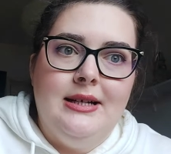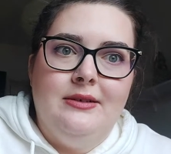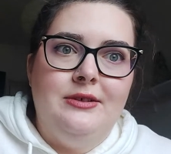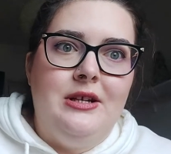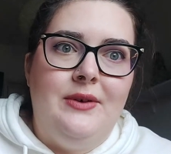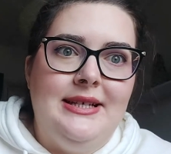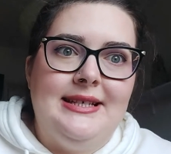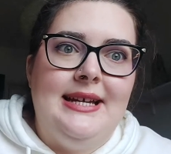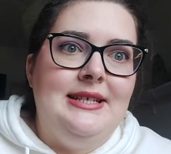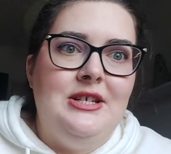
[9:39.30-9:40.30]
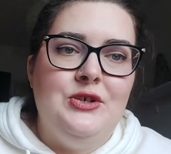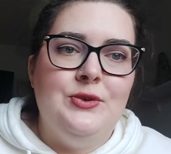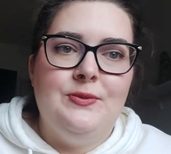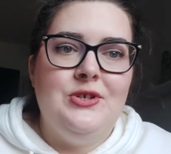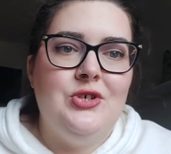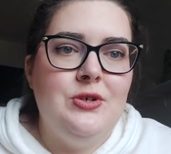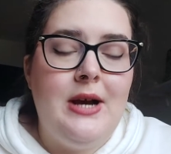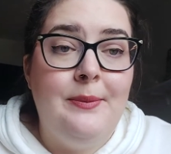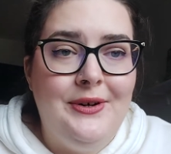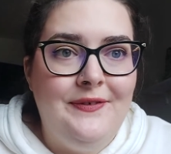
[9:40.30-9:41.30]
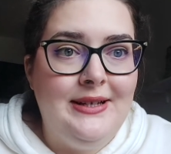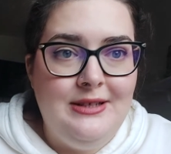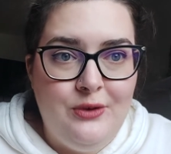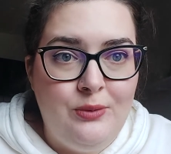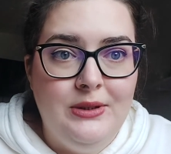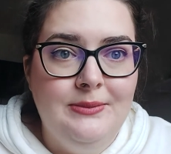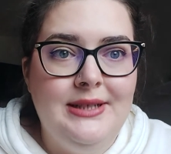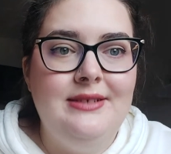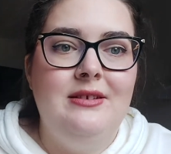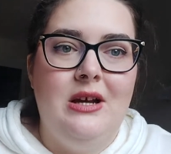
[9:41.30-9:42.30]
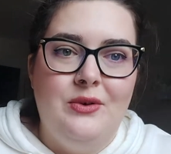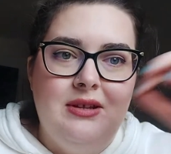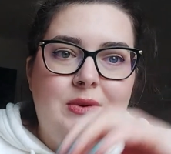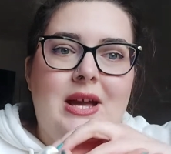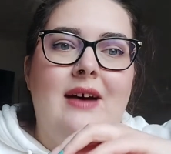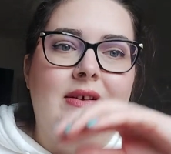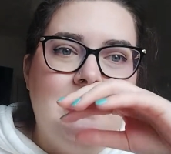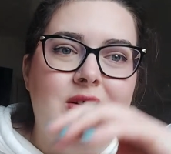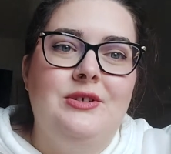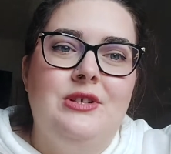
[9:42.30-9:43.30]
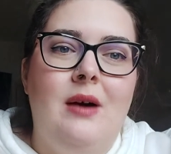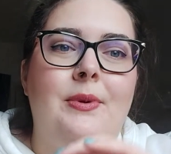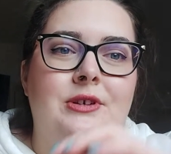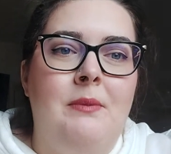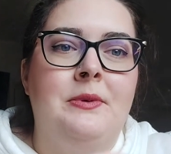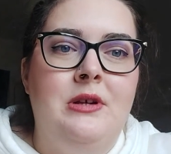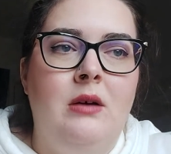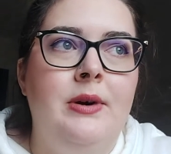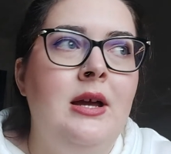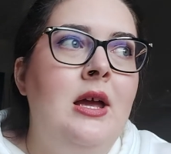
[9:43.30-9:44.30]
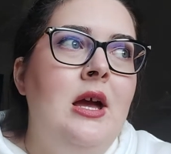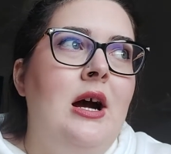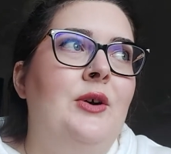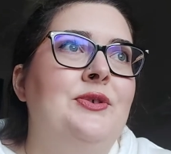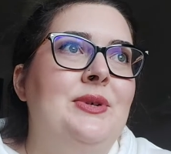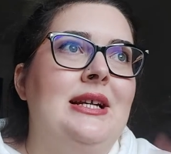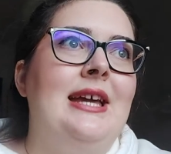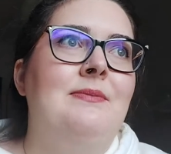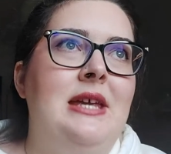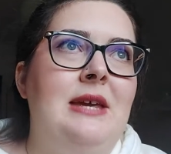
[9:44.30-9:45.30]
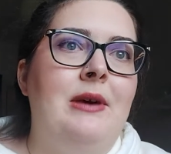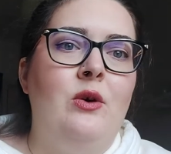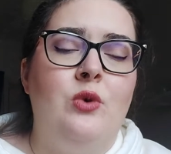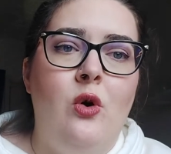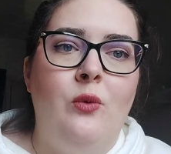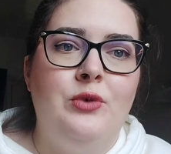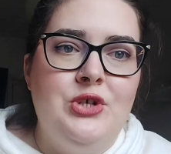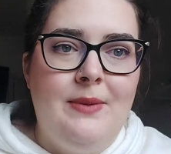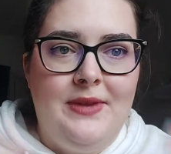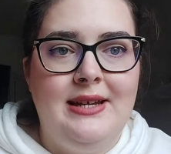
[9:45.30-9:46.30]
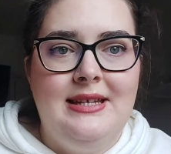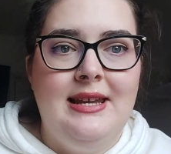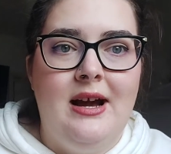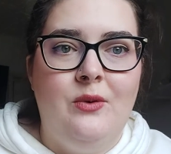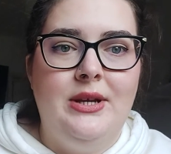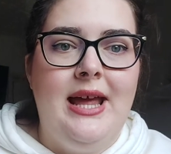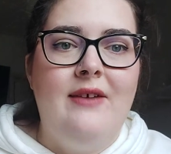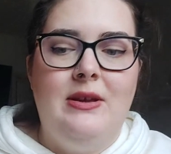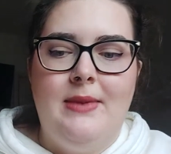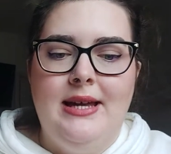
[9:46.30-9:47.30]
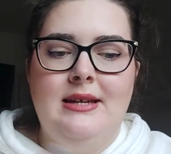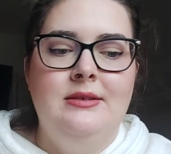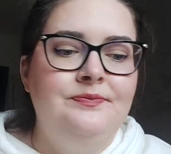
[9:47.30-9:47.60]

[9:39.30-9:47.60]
anxiety issues, which are perfectly normal. But I have everything on top. I also really like being in my own home, which I'm not in now, and having my